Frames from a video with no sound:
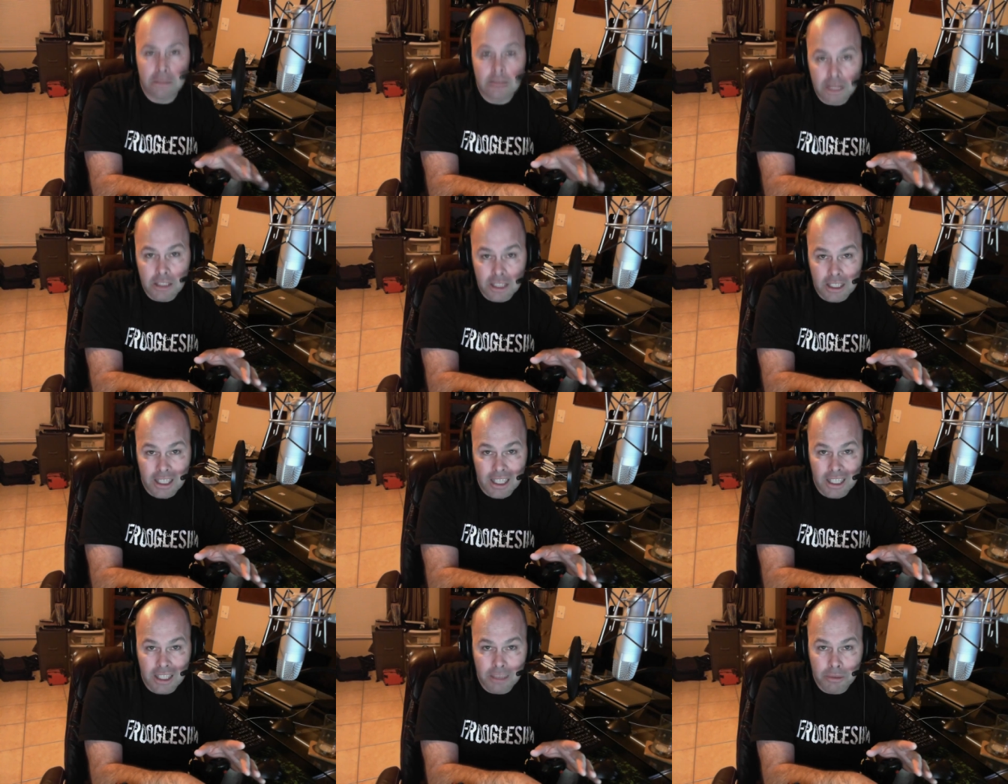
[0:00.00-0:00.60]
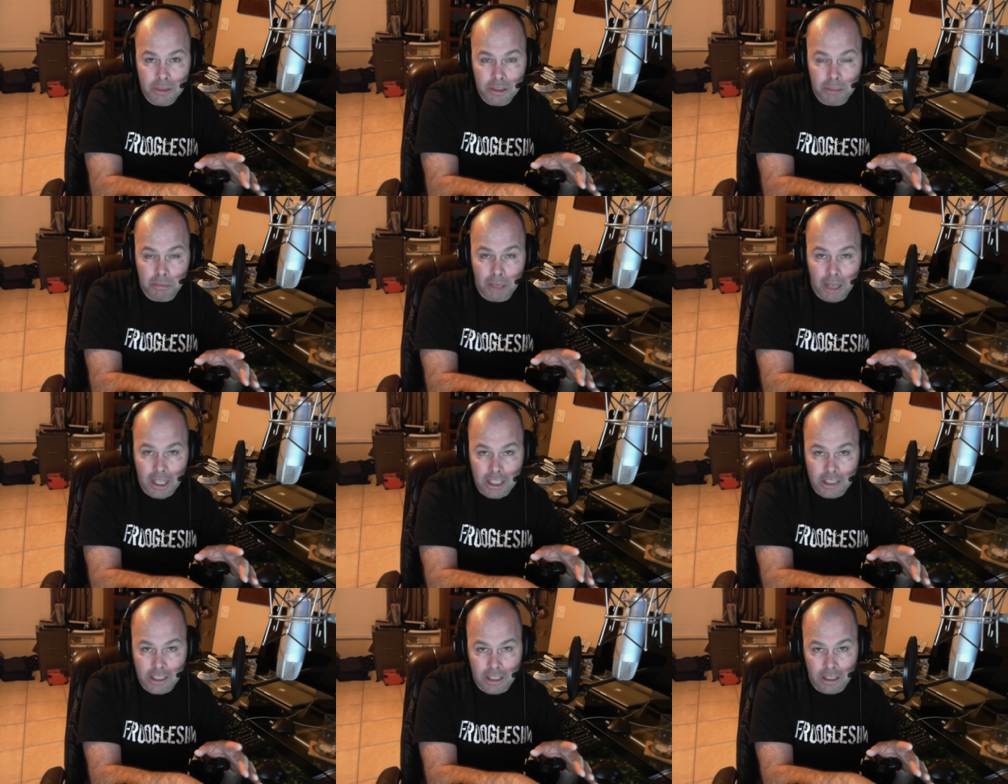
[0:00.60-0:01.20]
you're going to get limited
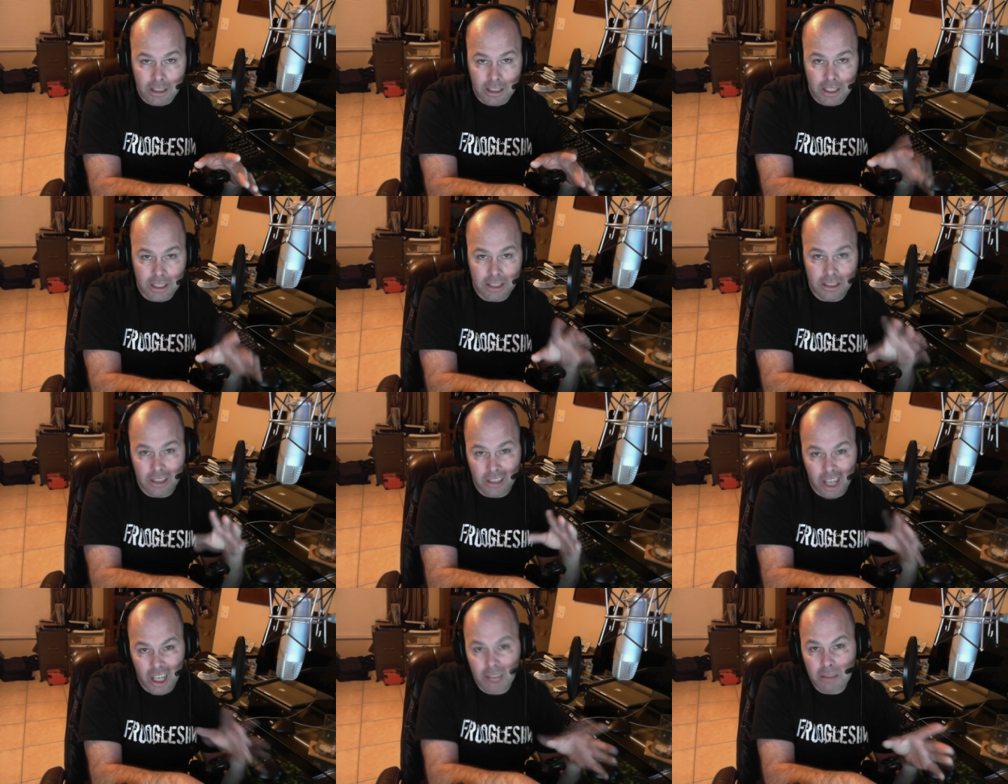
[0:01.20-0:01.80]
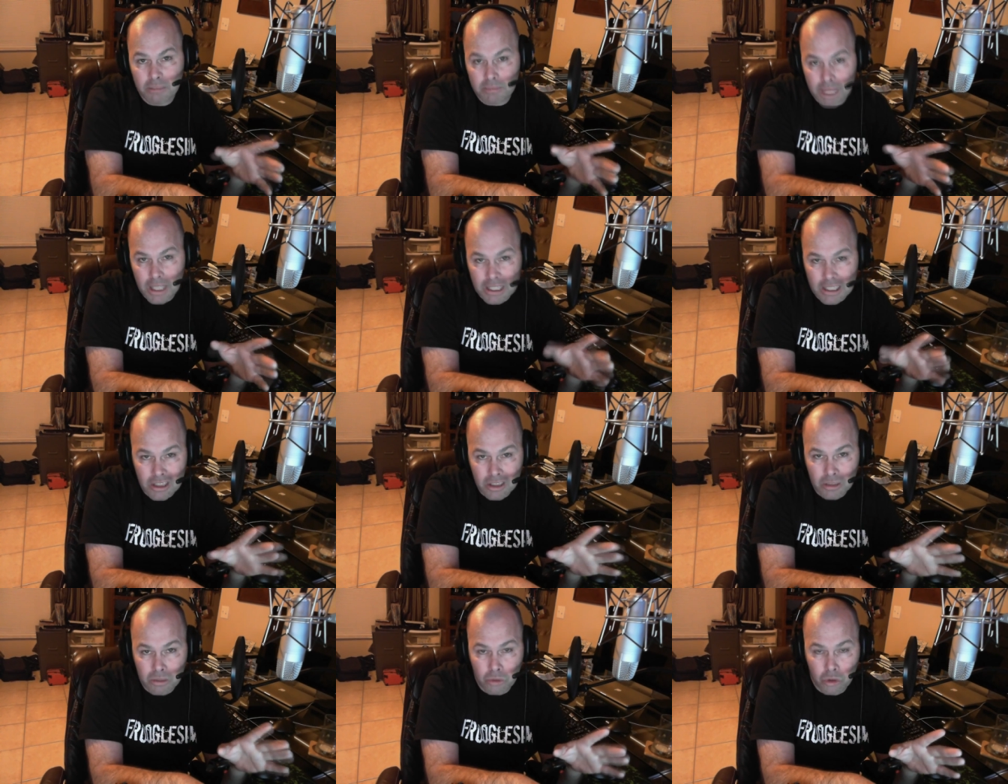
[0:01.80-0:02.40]
mileage out of this, all right? I
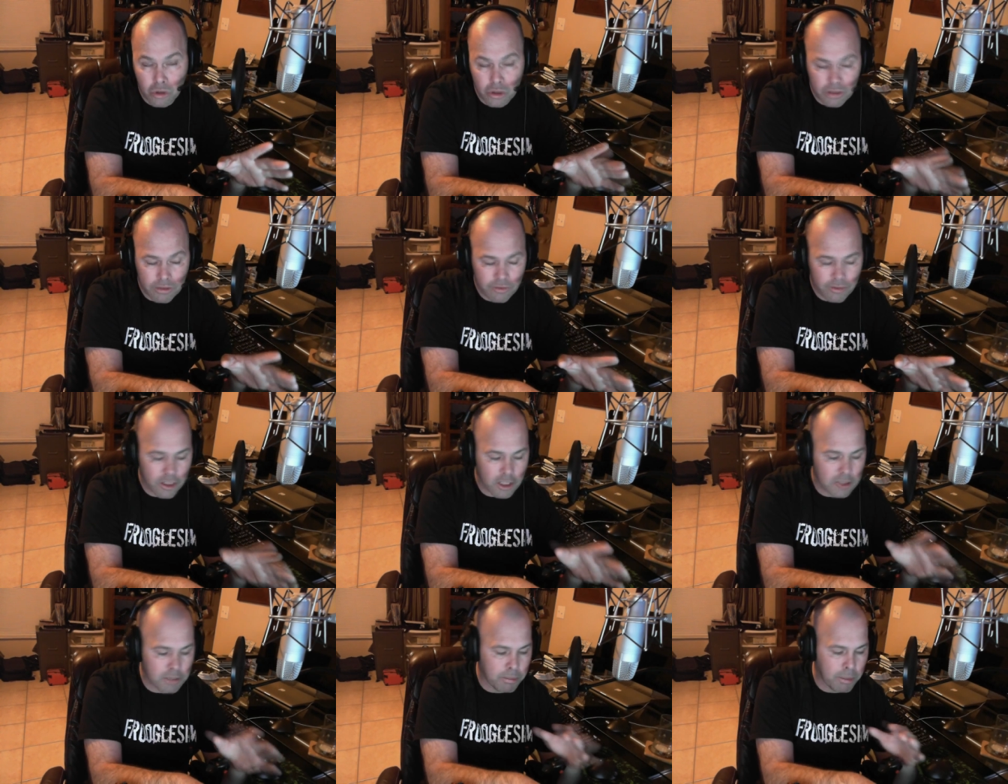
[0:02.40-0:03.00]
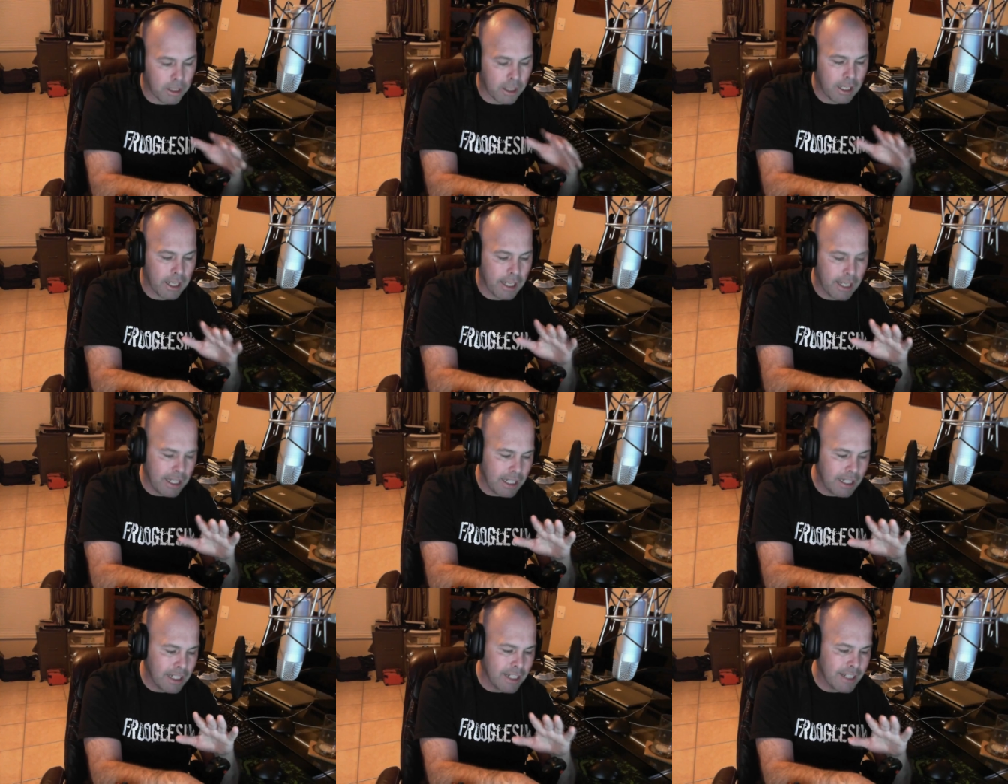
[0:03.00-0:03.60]
got to warn you first. But
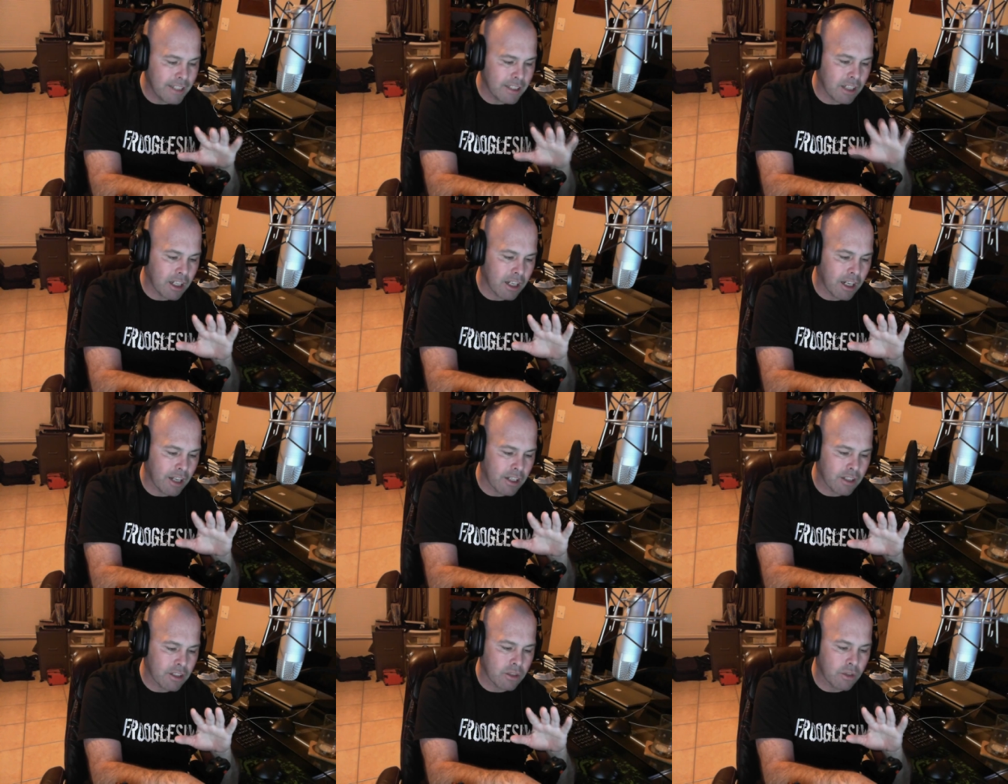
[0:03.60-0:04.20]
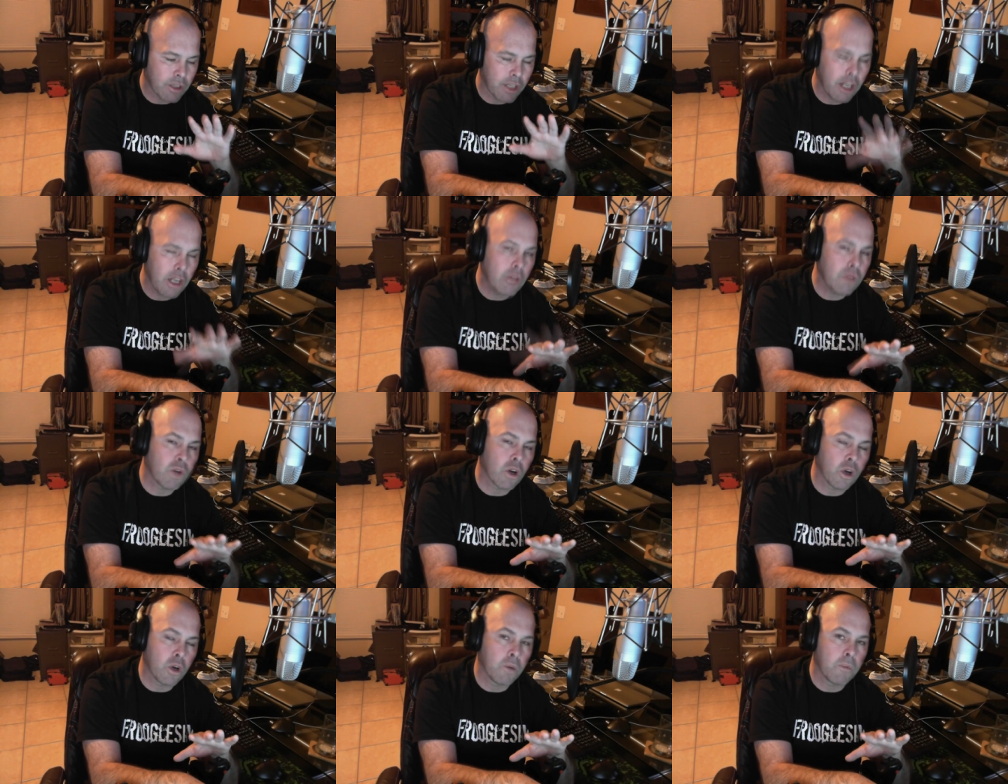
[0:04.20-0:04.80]
he linked an article he
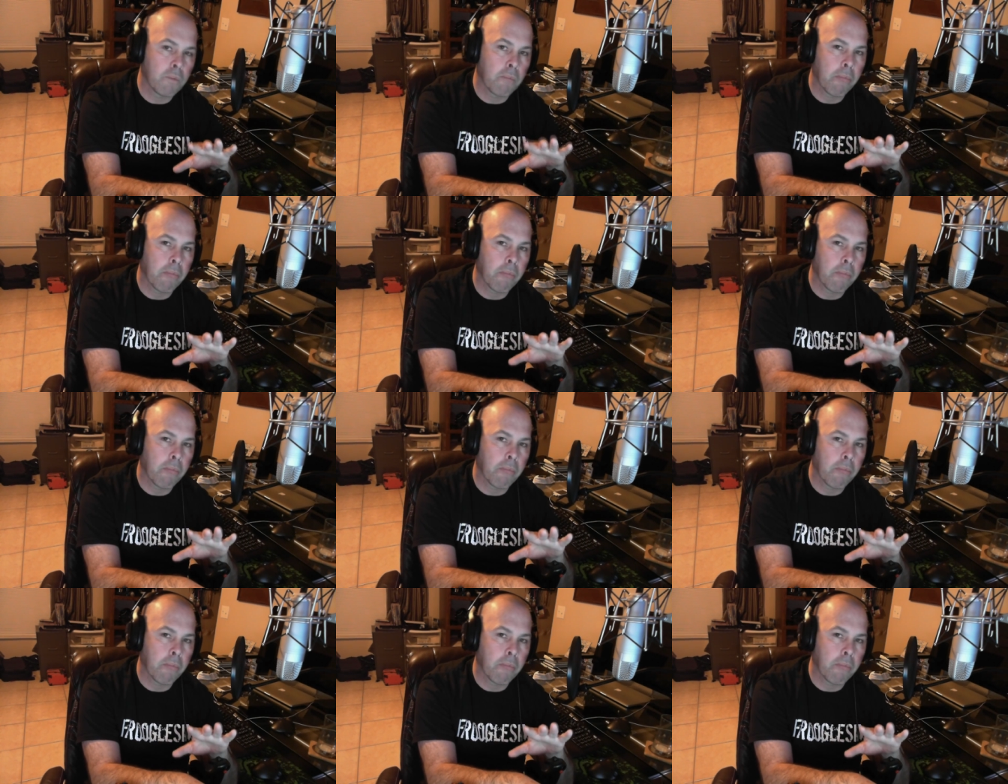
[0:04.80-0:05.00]
wrote